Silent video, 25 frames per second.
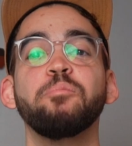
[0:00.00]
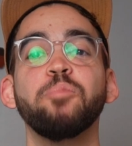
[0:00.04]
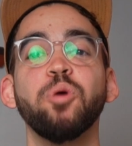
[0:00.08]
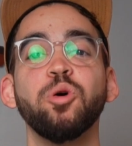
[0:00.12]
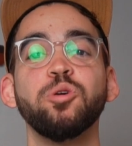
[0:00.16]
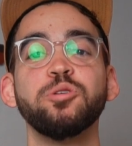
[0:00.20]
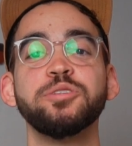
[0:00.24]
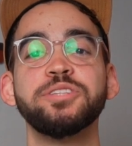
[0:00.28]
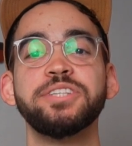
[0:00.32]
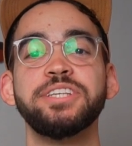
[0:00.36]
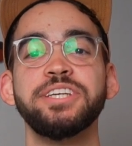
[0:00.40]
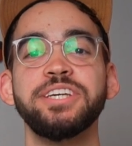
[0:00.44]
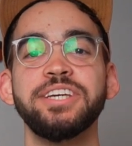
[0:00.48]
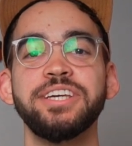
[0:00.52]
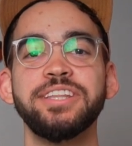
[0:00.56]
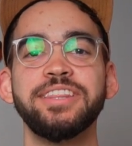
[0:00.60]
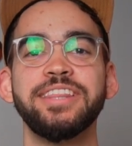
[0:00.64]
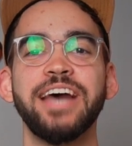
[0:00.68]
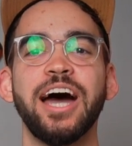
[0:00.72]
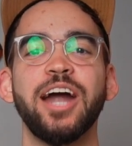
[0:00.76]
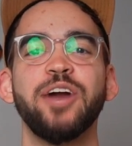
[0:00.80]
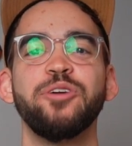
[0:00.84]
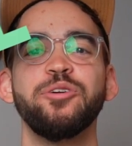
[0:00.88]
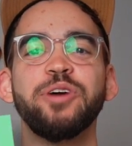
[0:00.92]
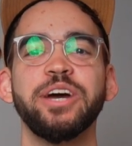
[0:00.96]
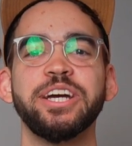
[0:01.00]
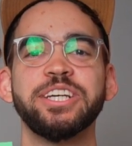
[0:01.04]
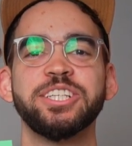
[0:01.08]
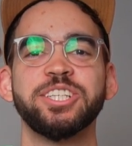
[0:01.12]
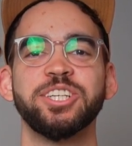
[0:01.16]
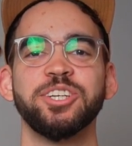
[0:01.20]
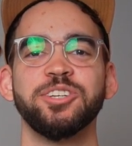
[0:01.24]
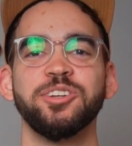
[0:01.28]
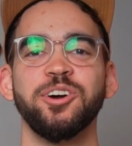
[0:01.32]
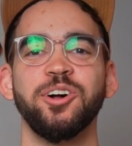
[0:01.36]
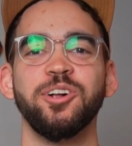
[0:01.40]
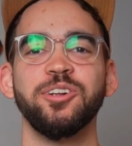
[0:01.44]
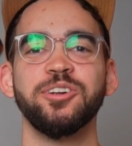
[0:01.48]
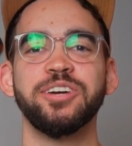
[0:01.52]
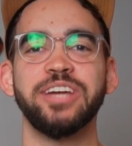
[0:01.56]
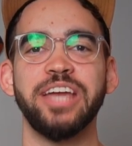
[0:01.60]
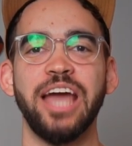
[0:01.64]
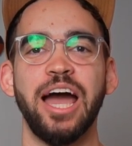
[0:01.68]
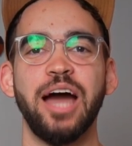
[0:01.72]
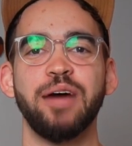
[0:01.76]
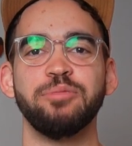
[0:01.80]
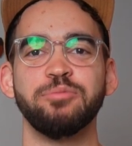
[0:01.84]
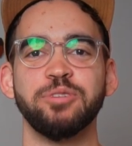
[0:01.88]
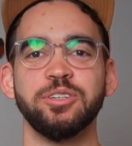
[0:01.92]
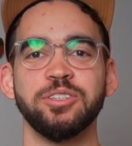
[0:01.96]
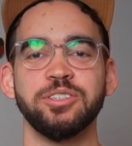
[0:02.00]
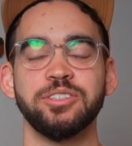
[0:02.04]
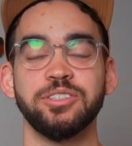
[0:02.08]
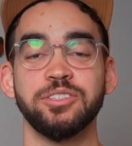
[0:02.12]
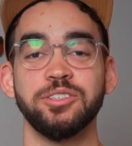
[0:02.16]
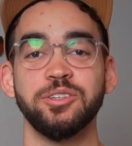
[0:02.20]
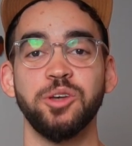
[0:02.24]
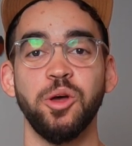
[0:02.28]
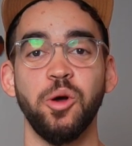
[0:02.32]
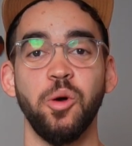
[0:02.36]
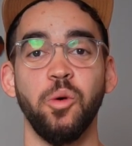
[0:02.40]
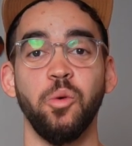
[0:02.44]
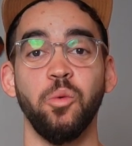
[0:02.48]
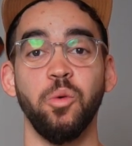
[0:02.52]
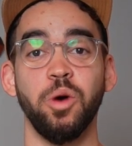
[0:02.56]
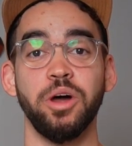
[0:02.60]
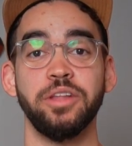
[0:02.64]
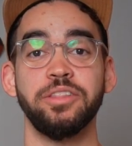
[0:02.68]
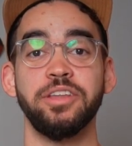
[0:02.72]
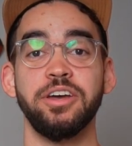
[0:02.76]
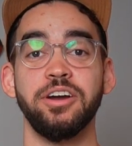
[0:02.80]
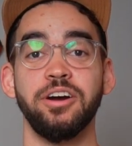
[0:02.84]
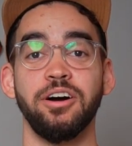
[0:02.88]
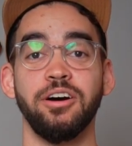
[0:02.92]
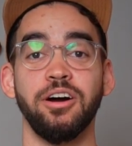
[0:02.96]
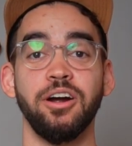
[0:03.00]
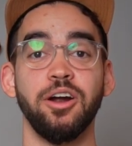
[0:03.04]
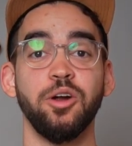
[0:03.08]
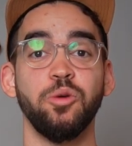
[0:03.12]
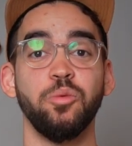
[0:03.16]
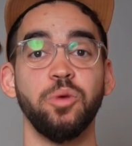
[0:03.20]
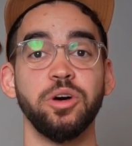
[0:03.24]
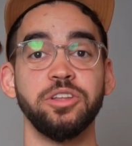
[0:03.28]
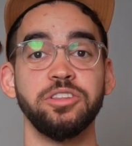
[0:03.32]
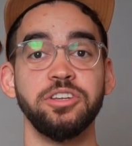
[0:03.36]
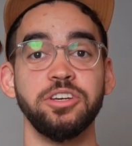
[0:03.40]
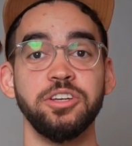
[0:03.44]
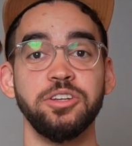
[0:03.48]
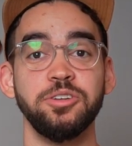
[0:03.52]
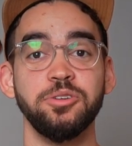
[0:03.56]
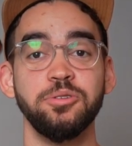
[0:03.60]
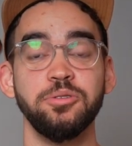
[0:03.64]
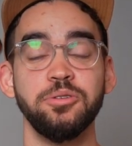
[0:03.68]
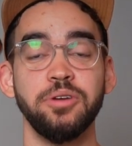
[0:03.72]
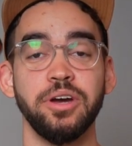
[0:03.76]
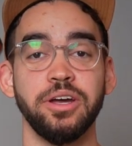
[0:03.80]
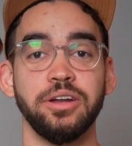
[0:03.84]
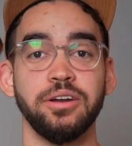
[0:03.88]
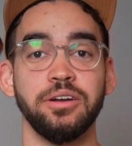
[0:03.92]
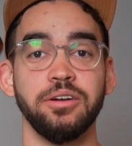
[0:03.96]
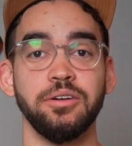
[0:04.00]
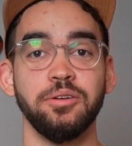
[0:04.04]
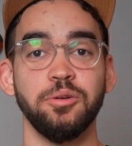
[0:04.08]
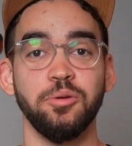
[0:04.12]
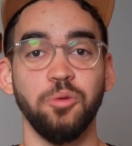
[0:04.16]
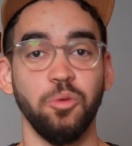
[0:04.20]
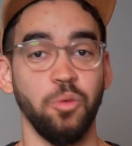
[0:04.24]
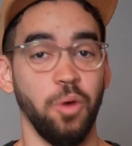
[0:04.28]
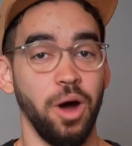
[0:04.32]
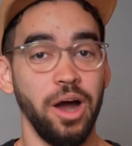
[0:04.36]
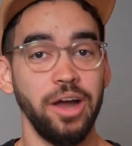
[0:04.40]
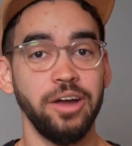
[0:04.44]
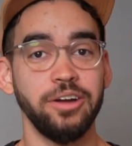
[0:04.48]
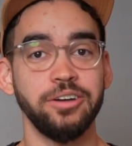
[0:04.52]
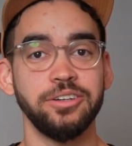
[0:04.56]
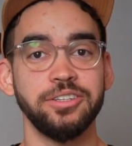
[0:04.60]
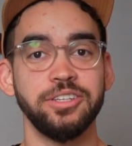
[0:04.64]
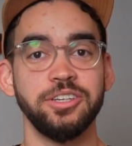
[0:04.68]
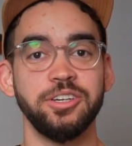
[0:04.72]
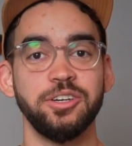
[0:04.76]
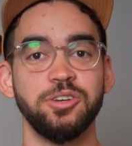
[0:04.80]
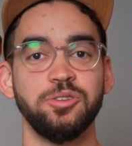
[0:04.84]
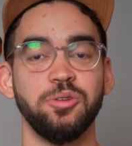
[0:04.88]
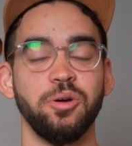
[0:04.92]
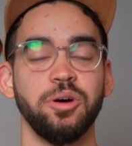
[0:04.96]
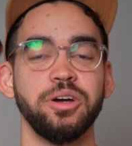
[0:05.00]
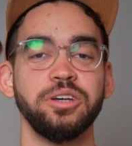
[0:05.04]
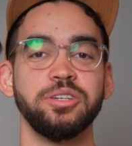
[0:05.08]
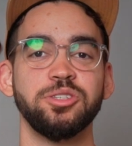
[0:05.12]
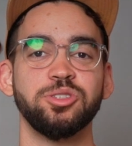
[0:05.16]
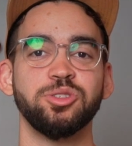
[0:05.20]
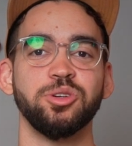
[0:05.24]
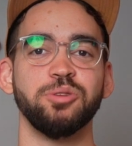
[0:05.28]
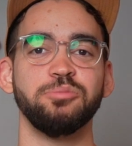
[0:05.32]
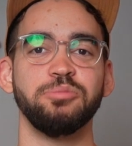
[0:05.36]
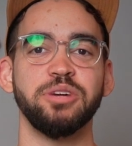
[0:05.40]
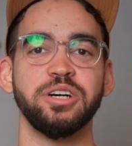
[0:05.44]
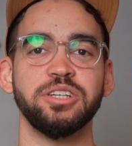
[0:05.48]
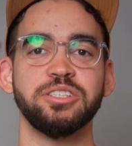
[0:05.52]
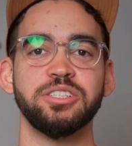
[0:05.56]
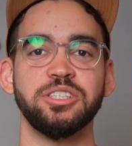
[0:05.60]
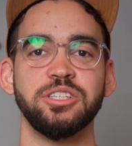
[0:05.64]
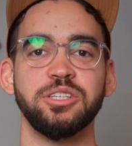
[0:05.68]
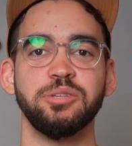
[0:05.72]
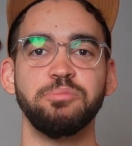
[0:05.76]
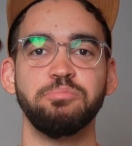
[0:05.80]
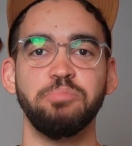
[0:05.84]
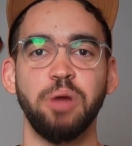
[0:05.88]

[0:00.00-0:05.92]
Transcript: Multi-directional cameras. What they are, what they do, and why are they growing so much in